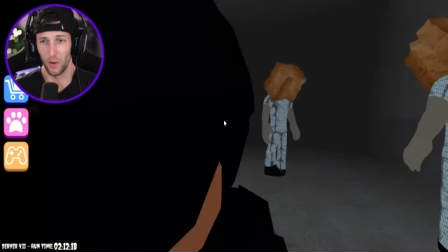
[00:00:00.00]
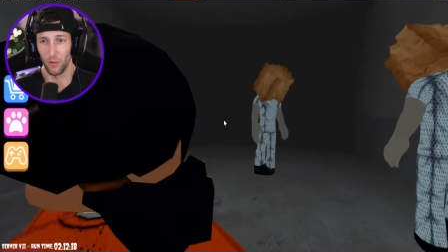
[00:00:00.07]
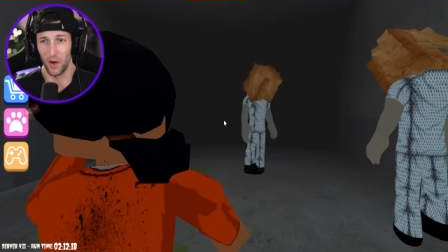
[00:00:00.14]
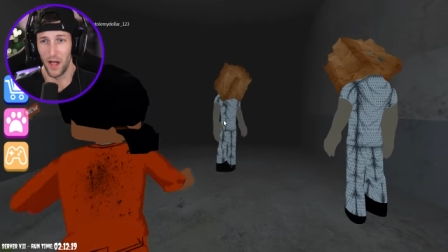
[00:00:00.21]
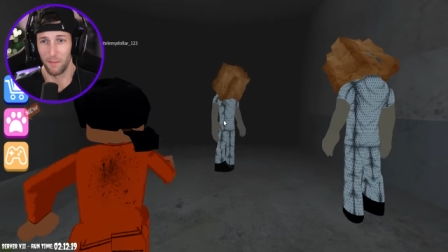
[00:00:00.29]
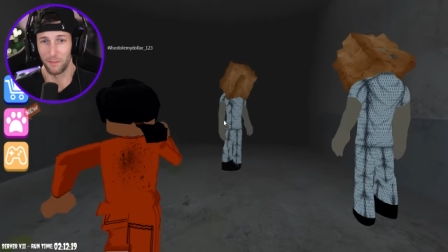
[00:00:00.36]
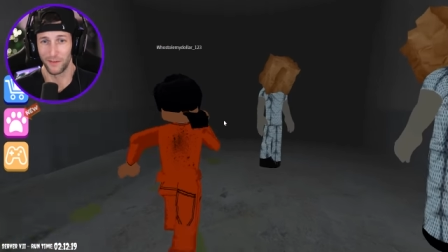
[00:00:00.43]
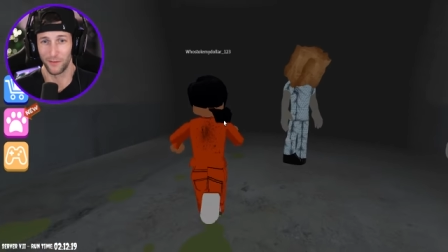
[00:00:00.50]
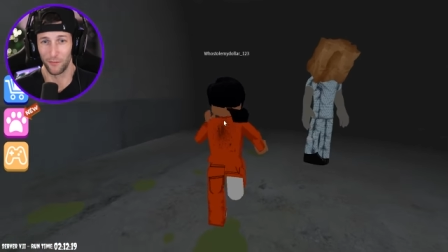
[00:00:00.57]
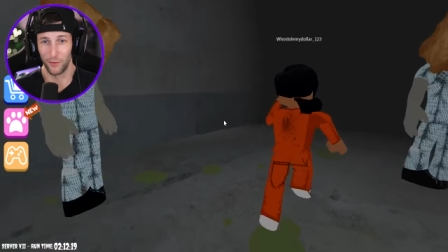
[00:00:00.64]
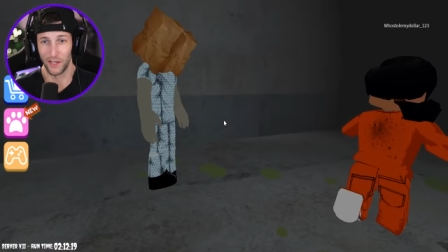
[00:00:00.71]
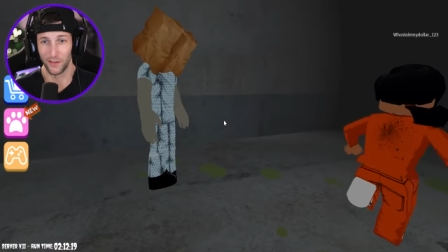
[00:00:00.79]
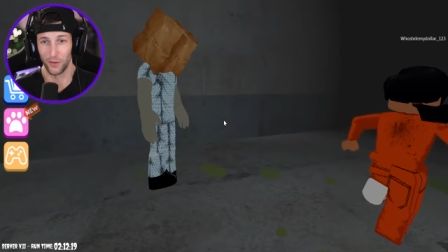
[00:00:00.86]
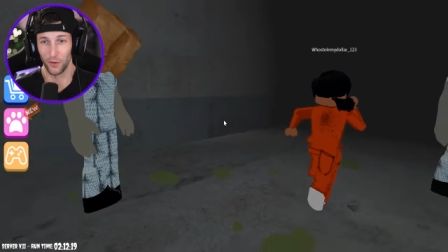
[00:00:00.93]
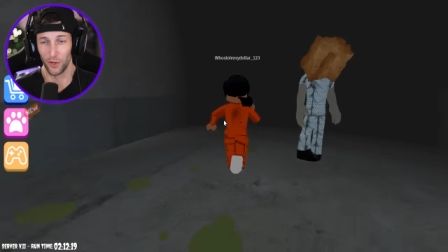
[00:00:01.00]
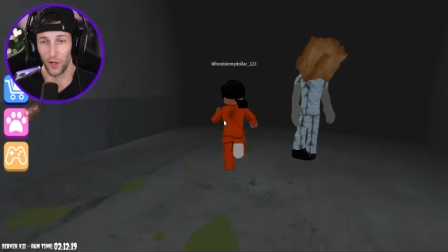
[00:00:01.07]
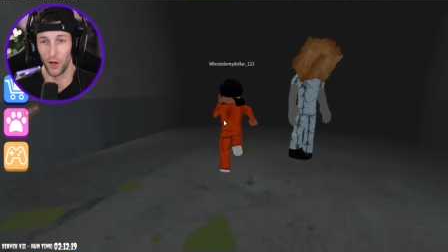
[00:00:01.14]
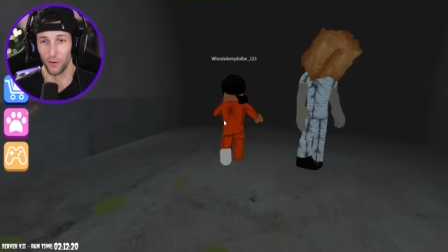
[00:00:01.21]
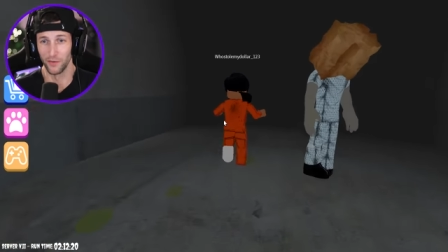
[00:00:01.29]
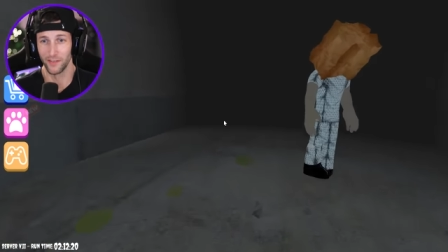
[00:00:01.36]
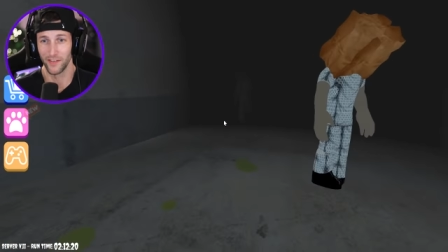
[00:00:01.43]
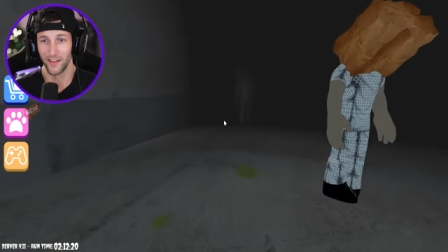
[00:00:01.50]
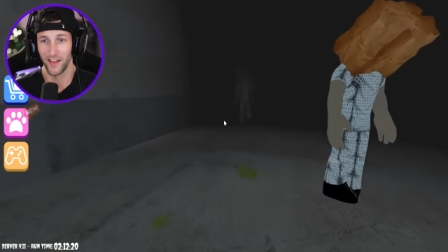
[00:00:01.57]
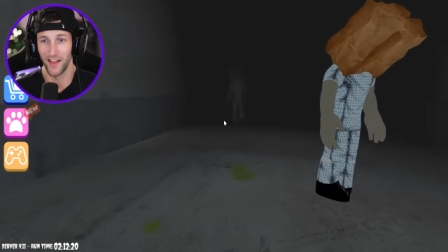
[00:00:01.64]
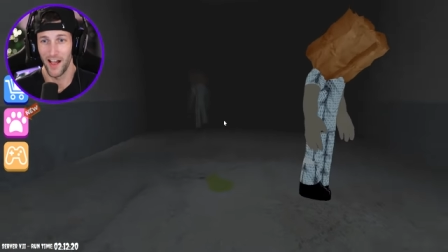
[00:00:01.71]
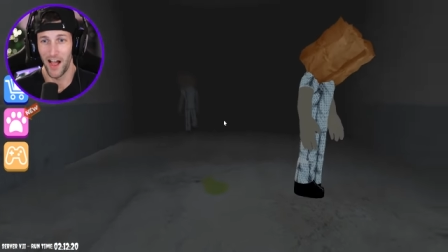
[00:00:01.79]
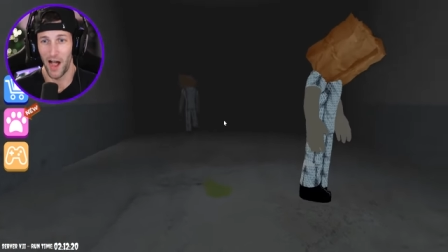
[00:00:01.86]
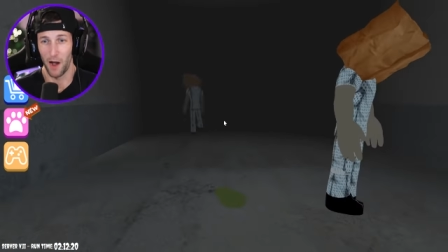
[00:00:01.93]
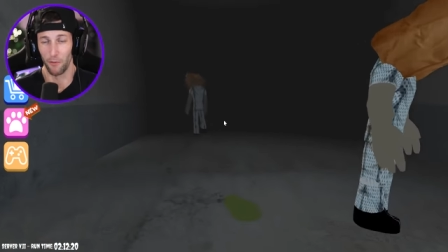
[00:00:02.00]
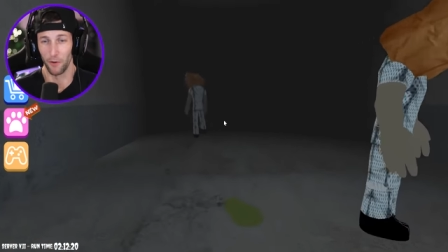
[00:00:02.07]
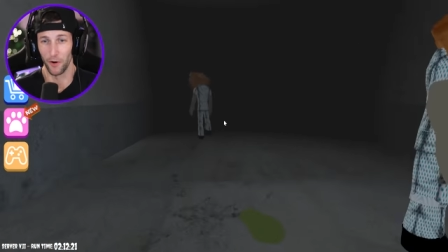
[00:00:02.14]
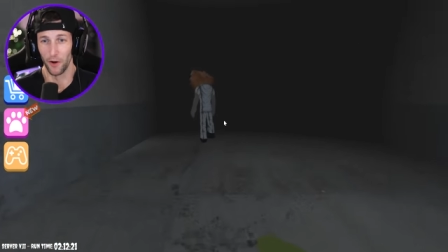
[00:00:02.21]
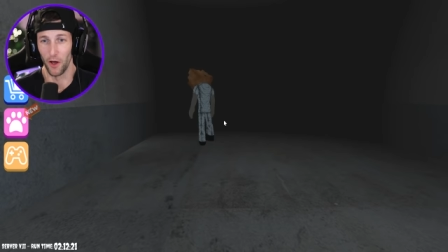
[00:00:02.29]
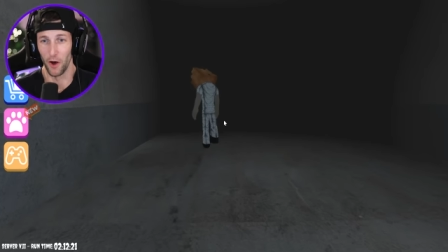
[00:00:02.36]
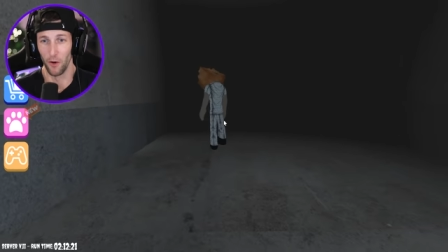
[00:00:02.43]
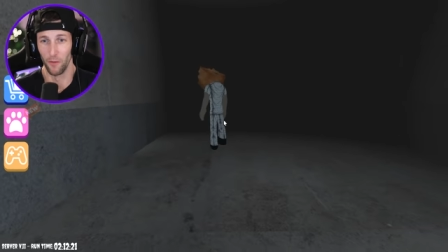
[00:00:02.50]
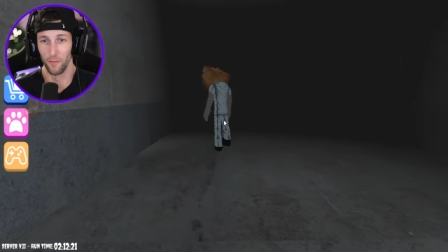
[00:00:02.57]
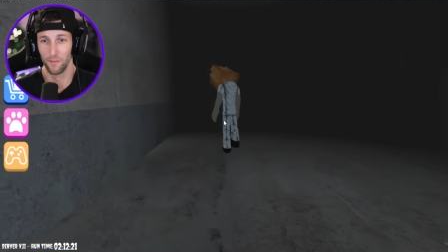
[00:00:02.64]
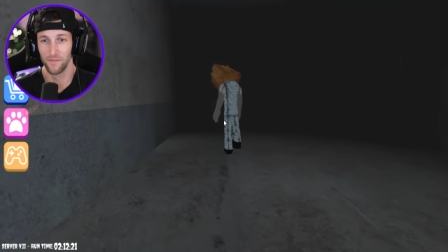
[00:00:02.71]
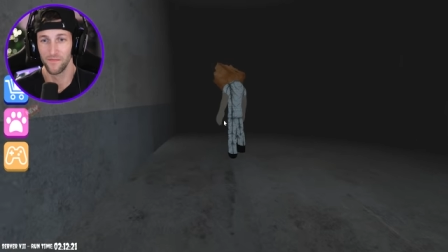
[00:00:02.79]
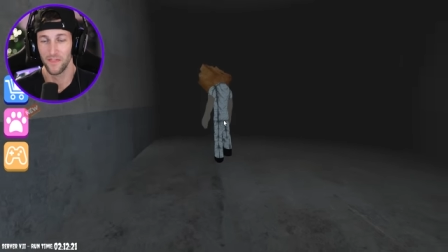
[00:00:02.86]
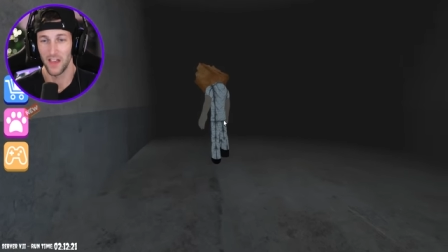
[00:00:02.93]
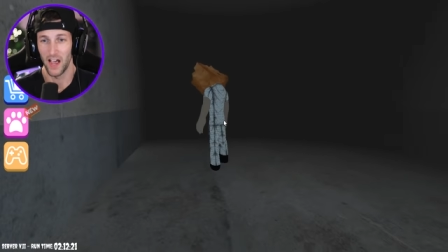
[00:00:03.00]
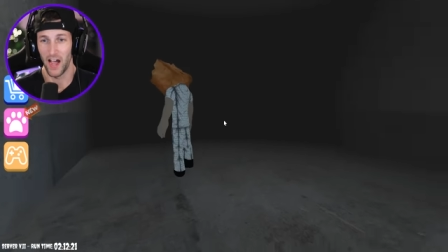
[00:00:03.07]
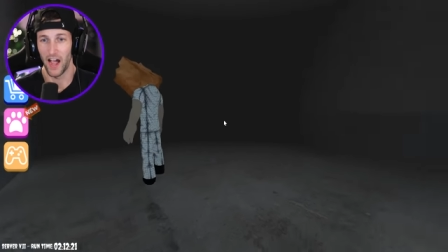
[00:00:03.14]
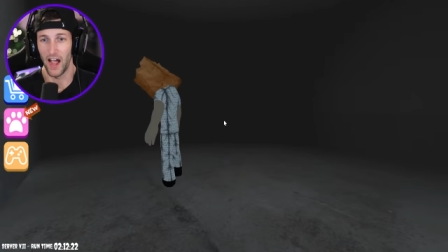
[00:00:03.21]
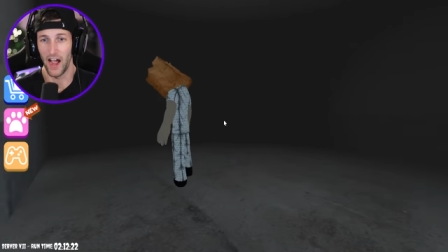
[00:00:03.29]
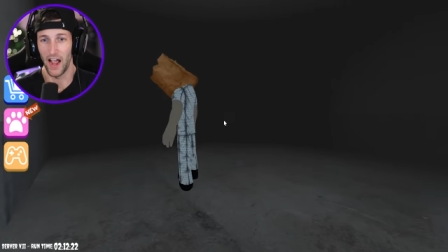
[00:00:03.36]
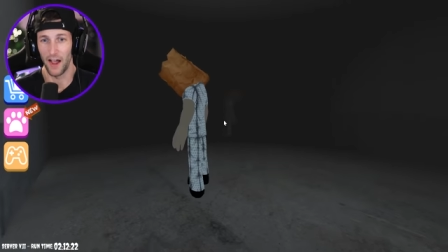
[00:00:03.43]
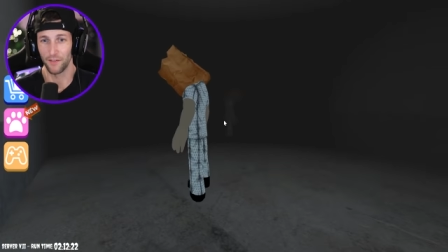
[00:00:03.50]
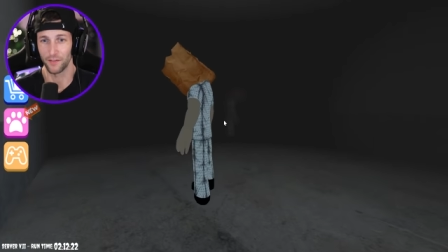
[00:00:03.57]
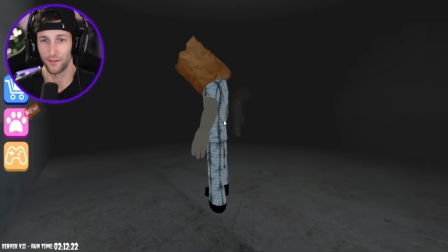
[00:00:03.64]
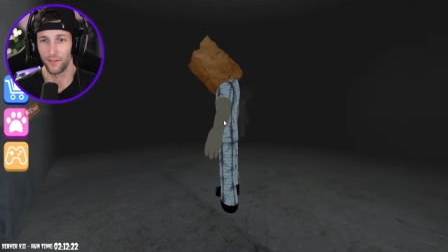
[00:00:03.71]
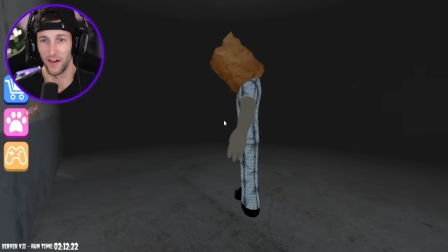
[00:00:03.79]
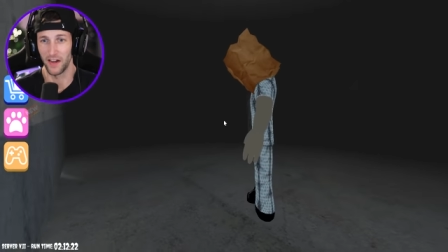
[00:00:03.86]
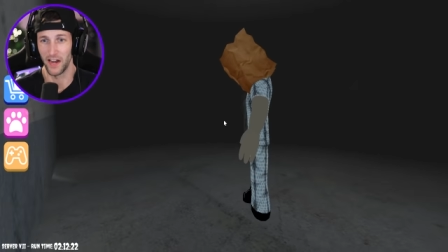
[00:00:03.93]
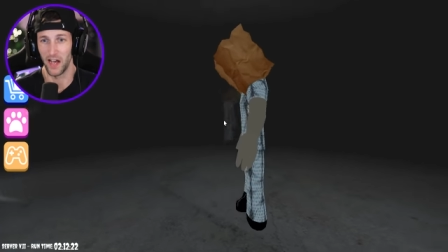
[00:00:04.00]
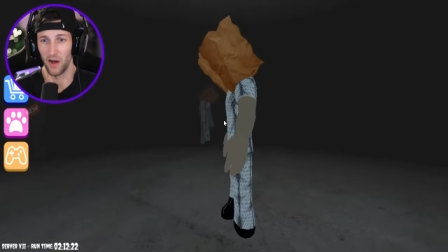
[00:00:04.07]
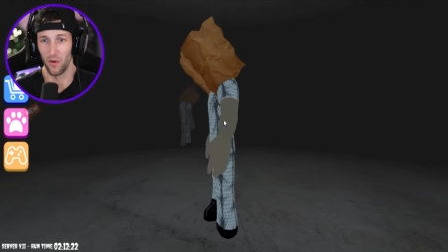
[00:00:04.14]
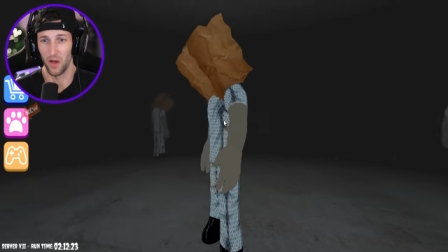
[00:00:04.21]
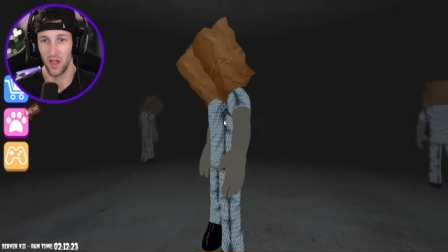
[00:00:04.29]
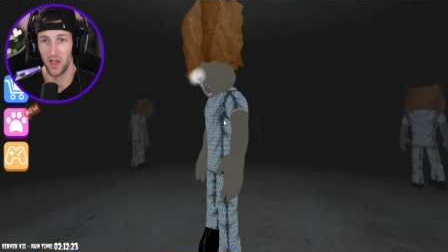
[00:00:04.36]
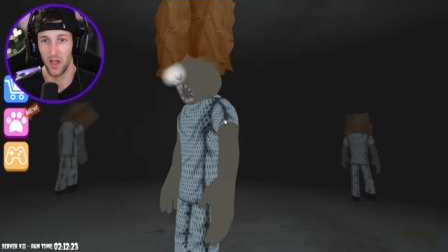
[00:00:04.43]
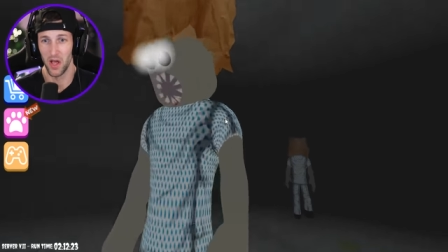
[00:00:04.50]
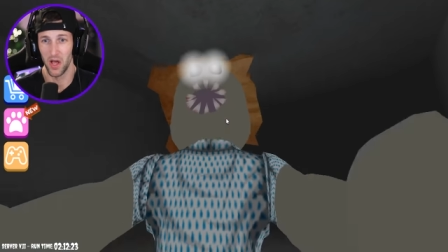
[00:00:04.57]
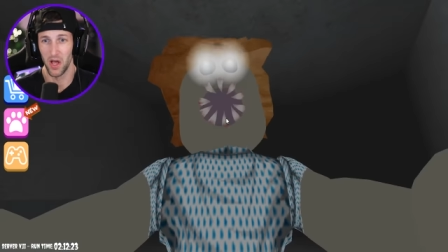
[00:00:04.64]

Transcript: Wait, what happens if we get too close? I want to know. I, I have to find out.